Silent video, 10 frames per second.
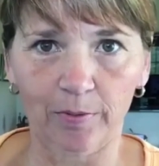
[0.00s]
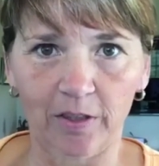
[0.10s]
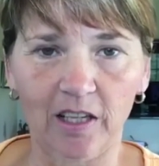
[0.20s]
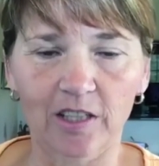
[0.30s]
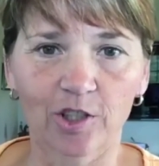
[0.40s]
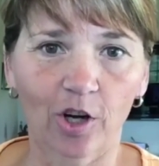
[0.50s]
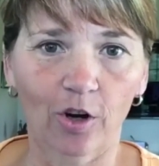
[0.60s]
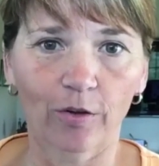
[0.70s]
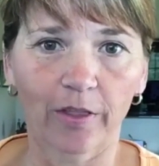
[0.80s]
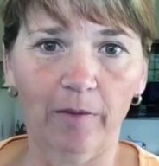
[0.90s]
because I
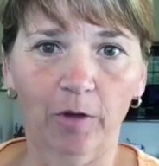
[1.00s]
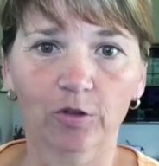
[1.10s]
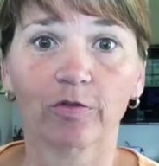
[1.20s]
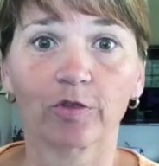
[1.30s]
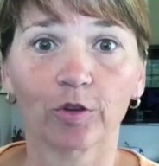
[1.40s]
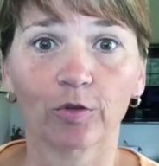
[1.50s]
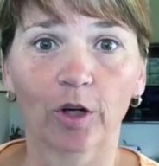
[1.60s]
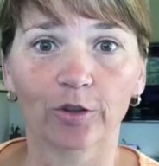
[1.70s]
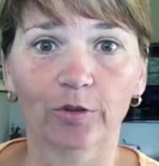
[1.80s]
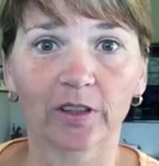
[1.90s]
know that most of you
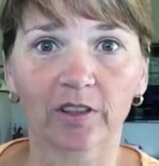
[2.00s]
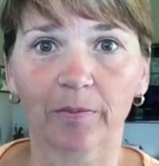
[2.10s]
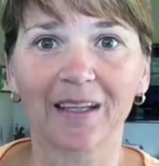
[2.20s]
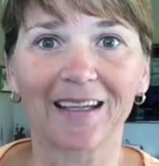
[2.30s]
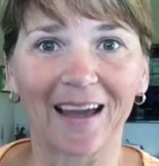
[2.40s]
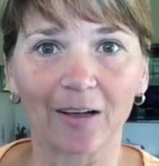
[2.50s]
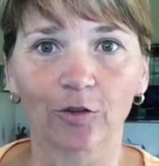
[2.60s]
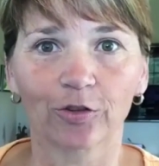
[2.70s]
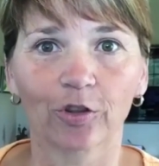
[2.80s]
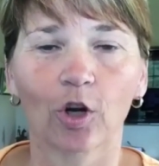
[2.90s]
are doing something
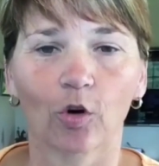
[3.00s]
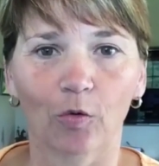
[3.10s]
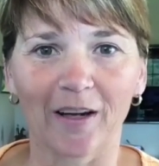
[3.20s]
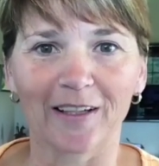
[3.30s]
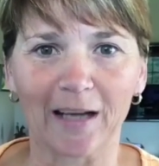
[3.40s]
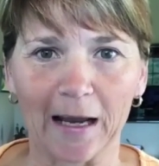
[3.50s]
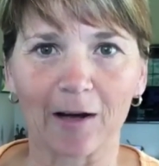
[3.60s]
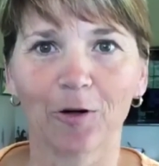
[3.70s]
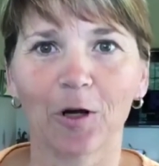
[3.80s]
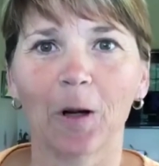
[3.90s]
else right
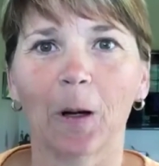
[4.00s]
now.